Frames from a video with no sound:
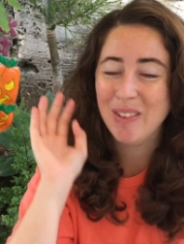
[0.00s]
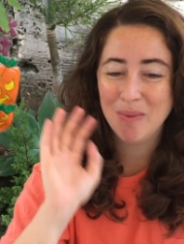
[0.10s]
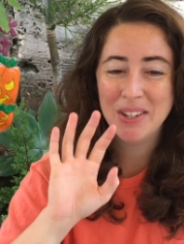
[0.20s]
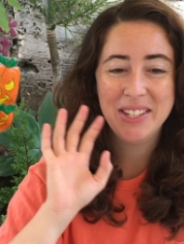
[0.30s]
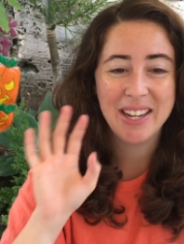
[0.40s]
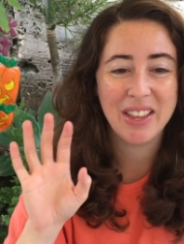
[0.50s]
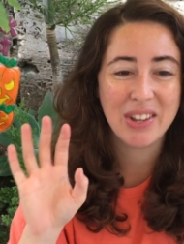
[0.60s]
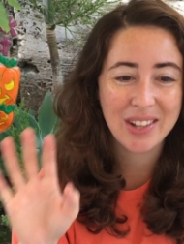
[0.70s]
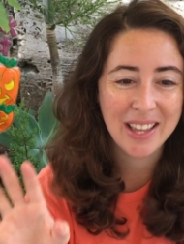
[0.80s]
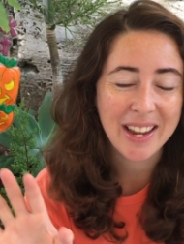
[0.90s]
put
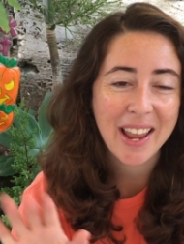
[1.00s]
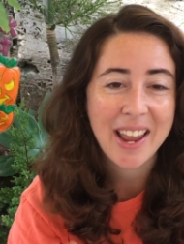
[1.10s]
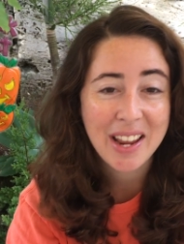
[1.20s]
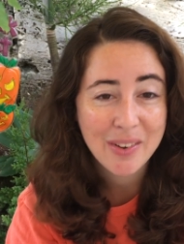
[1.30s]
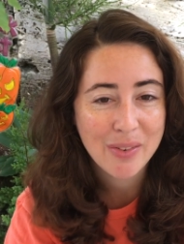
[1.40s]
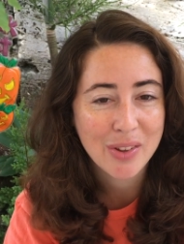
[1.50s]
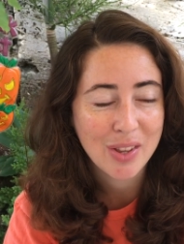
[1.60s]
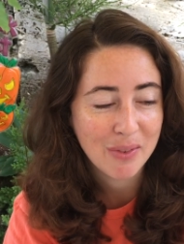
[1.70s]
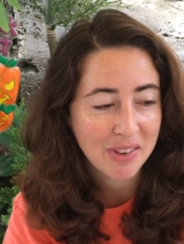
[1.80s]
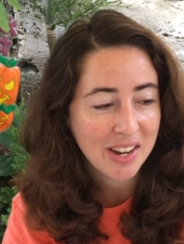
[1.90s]
together like 8 for
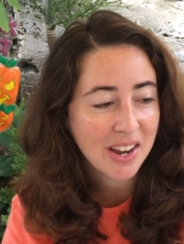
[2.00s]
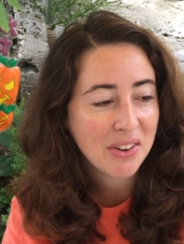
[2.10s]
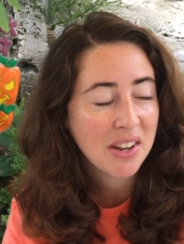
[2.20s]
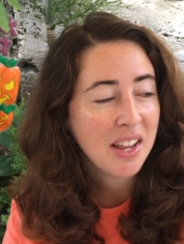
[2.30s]
this video,